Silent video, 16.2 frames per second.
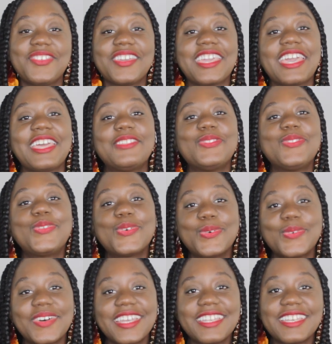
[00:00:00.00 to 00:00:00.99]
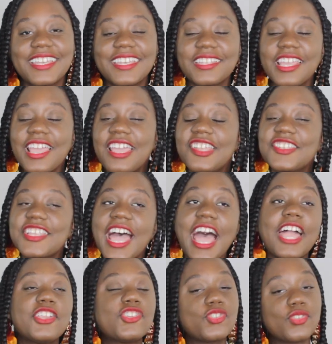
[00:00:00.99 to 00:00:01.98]
you can do with it.
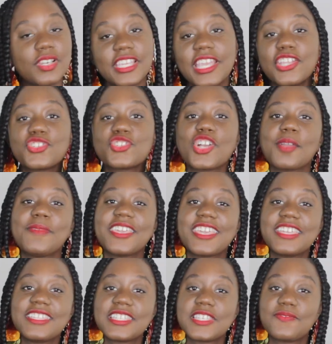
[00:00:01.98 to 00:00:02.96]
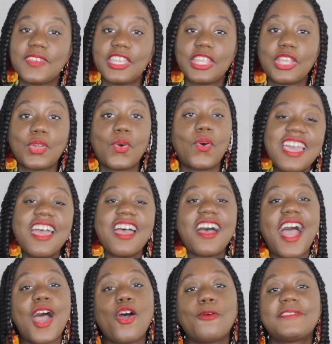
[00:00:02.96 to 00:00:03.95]
I truly enjoy making this video.
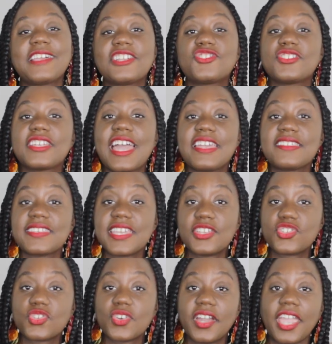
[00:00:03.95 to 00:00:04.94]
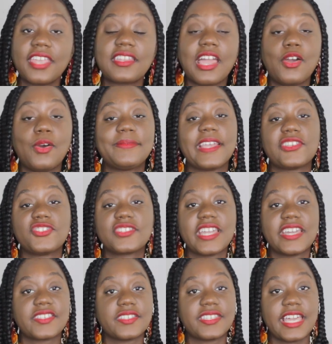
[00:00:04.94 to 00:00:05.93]
I hope that you guys enjoy it. I hope that you
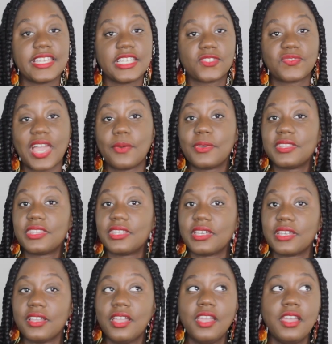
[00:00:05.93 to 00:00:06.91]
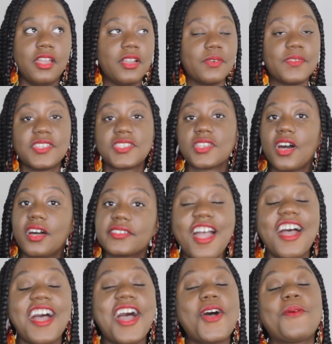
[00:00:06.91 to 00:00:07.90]
guys are satisfied with the result.
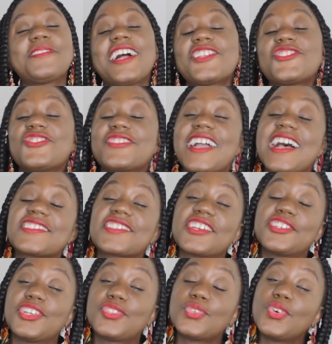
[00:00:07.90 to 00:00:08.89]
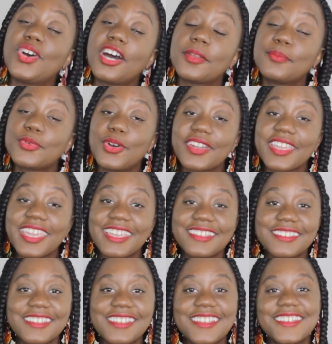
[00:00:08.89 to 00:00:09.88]
I hope that you guys are not too
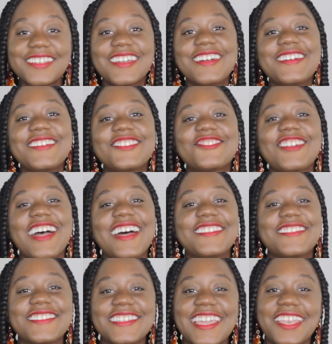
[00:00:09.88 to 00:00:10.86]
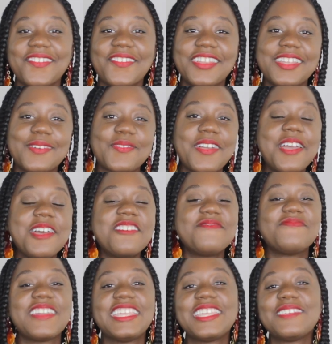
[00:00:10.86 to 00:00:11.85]
heartbroken because you had to get rid of
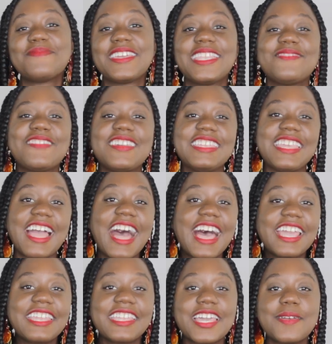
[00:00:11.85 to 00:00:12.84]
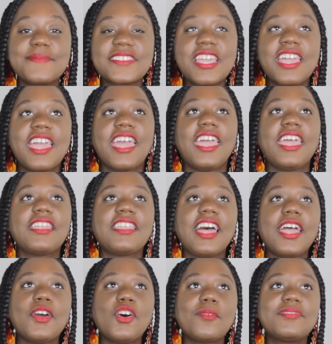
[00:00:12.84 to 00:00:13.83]
many items, and
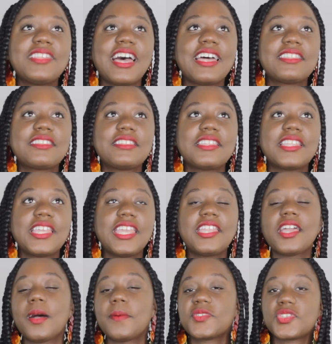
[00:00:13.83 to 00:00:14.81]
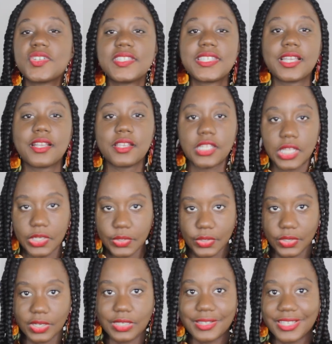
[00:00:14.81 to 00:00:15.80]
I hope that it helps you
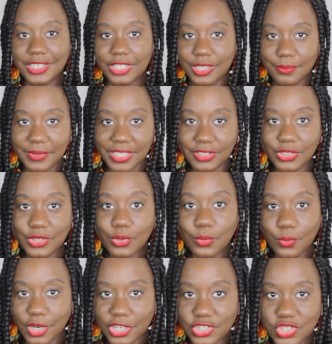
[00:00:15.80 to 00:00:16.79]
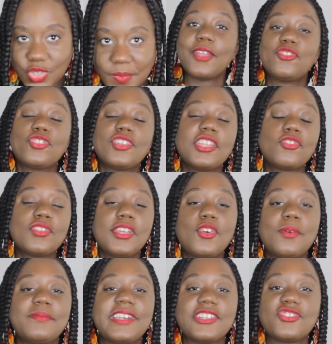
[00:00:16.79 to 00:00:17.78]
declutter a little bit your wardrobe. I truly
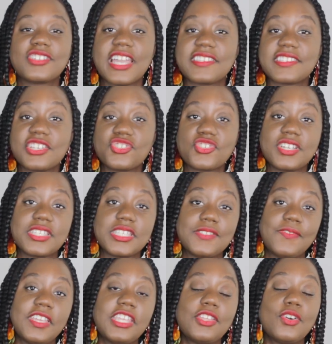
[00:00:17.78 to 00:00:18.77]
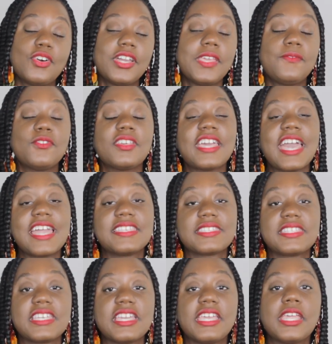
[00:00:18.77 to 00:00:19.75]
hope that you guys enjoyed this video. If you guys
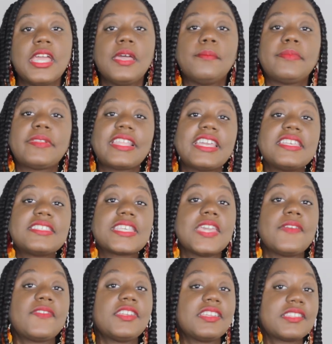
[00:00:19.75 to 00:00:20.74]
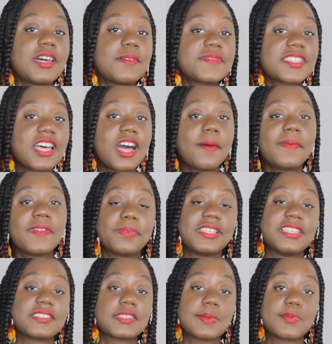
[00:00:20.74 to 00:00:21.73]
did, please give it a thumbs up,
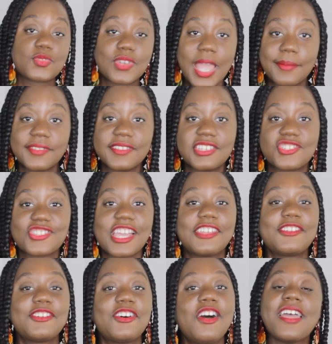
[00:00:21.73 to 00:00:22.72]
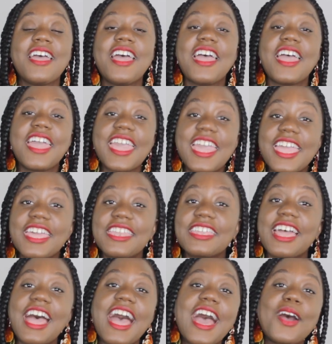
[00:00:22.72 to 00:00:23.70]
please subscribe to this channel, and
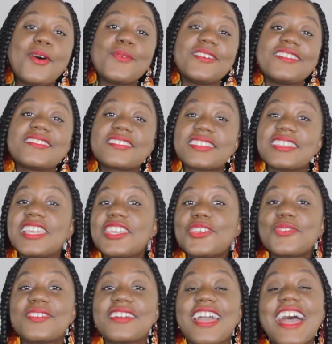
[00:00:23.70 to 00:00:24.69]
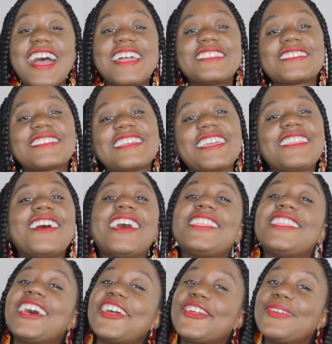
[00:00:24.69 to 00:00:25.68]
I will see you guys in
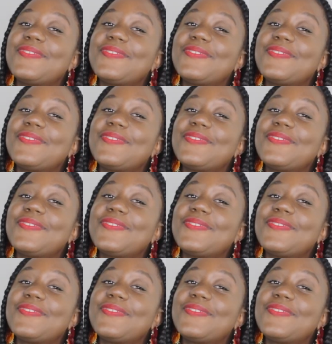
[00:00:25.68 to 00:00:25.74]
another